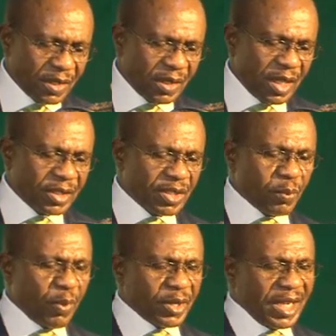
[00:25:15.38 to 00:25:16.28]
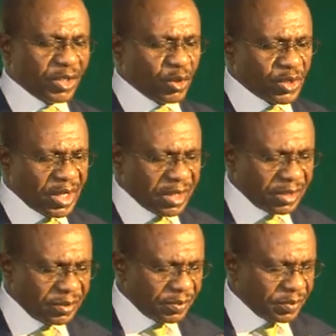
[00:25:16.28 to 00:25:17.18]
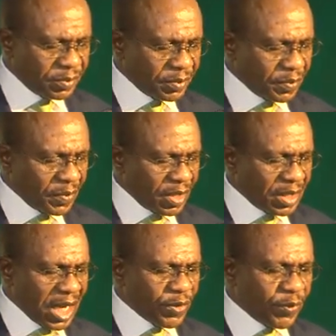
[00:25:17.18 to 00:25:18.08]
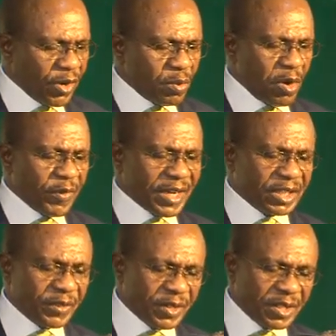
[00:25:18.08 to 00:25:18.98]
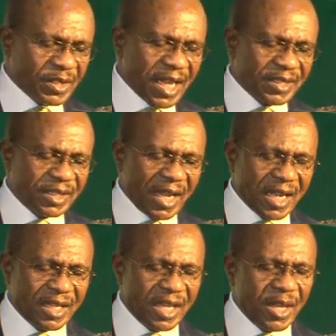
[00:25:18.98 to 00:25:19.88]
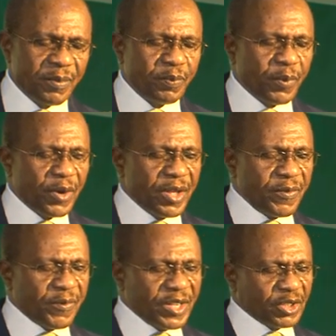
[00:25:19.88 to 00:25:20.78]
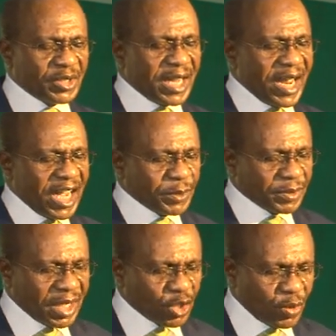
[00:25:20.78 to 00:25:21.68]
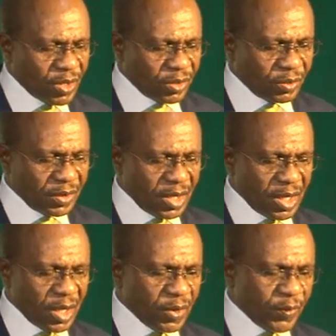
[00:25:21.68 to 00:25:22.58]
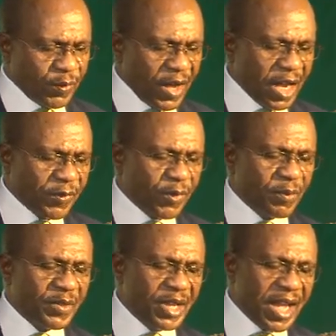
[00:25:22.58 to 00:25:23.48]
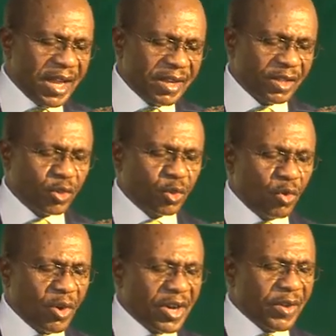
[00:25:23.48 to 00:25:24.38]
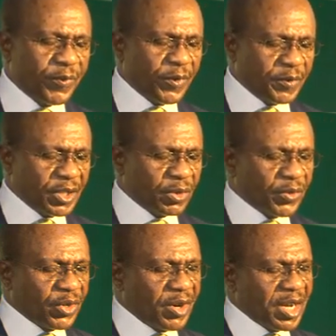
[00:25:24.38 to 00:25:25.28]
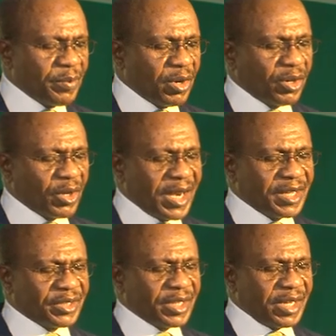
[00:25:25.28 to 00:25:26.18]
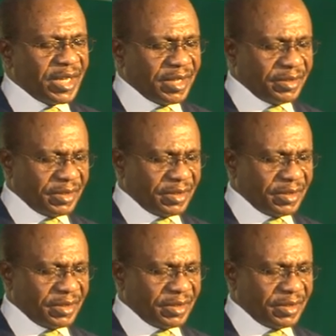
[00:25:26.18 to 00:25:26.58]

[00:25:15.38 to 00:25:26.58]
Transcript: It is important to state that the volume of activities at the investors and exporters window fell from nearly $250 to $300 million daily